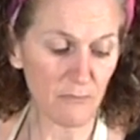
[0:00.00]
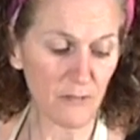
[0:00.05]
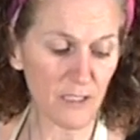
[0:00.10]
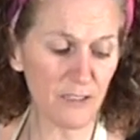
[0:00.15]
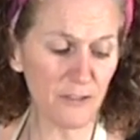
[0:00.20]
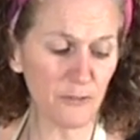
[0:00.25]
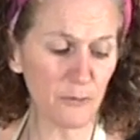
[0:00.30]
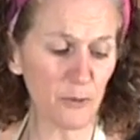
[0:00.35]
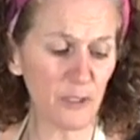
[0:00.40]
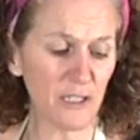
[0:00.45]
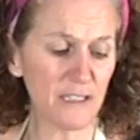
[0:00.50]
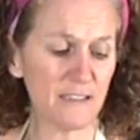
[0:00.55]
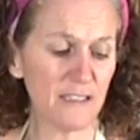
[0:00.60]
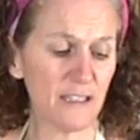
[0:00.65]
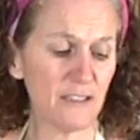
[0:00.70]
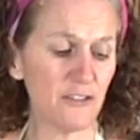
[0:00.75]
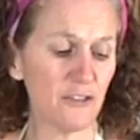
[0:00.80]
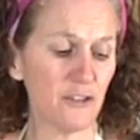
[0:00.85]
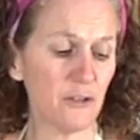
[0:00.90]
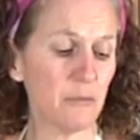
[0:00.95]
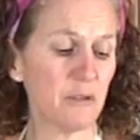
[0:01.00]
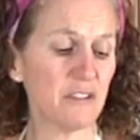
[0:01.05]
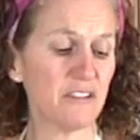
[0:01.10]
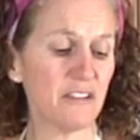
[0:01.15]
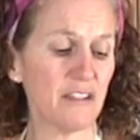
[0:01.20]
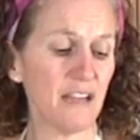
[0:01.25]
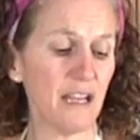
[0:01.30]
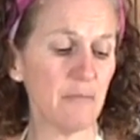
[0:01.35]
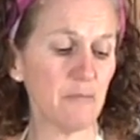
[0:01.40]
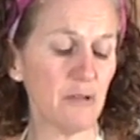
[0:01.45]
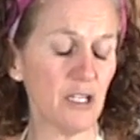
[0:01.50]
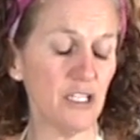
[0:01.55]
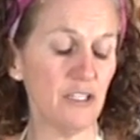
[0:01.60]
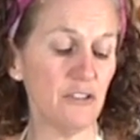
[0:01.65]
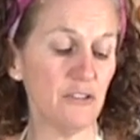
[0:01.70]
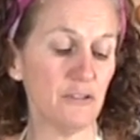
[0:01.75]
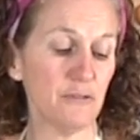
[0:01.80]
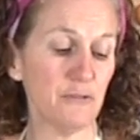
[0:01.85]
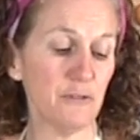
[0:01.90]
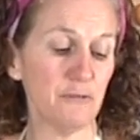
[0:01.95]
that's what I tend to do. But today I'm going to
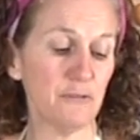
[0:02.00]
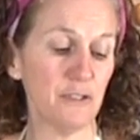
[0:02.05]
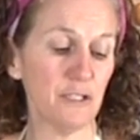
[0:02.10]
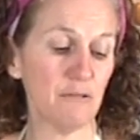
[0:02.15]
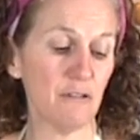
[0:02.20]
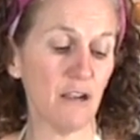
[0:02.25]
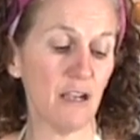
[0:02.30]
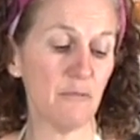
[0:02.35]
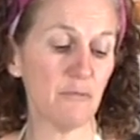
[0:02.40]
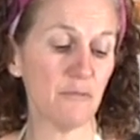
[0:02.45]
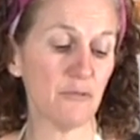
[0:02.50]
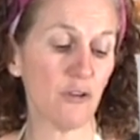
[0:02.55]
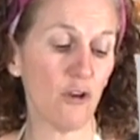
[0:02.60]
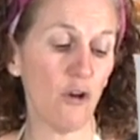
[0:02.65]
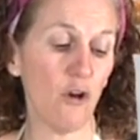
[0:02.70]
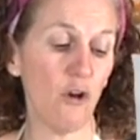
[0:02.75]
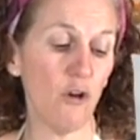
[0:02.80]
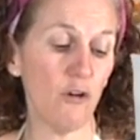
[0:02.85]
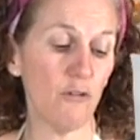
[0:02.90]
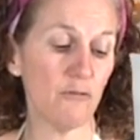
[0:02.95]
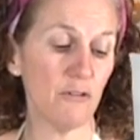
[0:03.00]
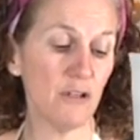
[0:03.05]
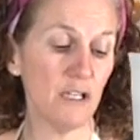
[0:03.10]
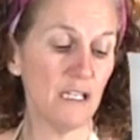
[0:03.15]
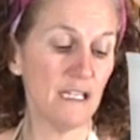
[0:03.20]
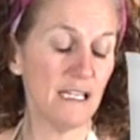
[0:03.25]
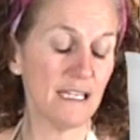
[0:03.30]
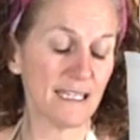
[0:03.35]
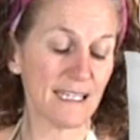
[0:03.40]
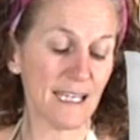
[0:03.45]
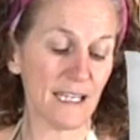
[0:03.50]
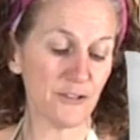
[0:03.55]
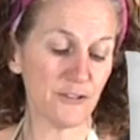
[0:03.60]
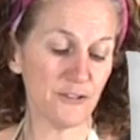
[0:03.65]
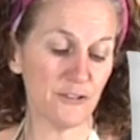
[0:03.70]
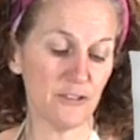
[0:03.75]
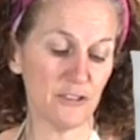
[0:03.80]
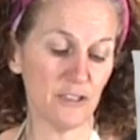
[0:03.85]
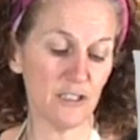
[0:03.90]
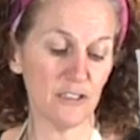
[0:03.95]
use 50 grams of
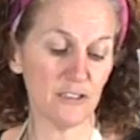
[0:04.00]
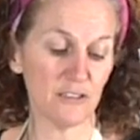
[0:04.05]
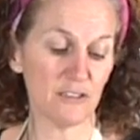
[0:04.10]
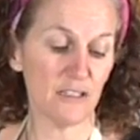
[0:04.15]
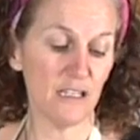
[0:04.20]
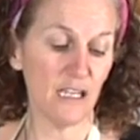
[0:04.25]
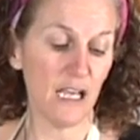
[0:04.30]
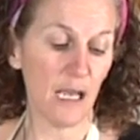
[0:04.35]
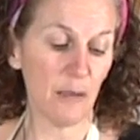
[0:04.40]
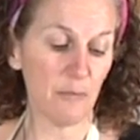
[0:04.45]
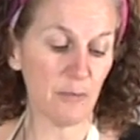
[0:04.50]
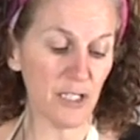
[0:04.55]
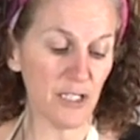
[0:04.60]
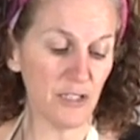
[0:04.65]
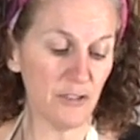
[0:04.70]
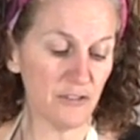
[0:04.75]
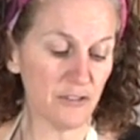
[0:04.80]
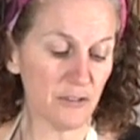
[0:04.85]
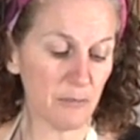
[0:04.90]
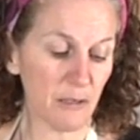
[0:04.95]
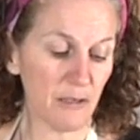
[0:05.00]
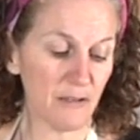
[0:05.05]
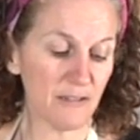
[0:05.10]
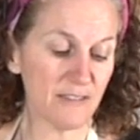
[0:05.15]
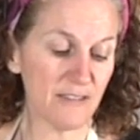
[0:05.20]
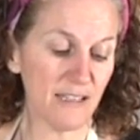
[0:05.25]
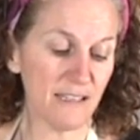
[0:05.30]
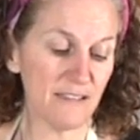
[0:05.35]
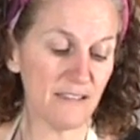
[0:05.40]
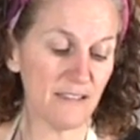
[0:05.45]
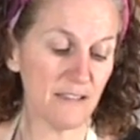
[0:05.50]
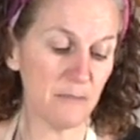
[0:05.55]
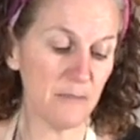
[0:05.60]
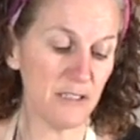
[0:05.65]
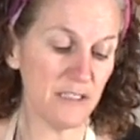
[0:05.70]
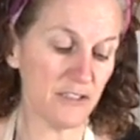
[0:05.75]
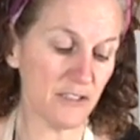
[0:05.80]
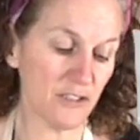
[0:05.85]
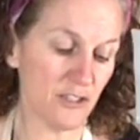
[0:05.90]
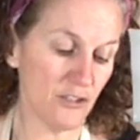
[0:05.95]
cashew nuts. I'm going to use about 1
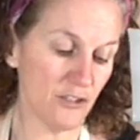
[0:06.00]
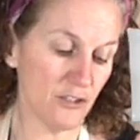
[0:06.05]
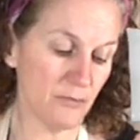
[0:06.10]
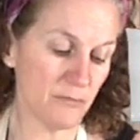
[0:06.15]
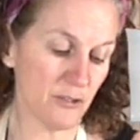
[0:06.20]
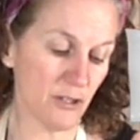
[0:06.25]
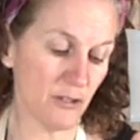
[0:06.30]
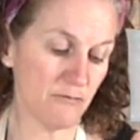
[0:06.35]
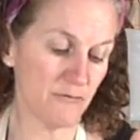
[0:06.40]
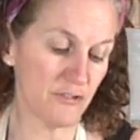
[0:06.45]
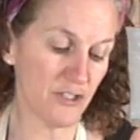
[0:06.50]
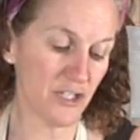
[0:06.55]
centimetre cubed of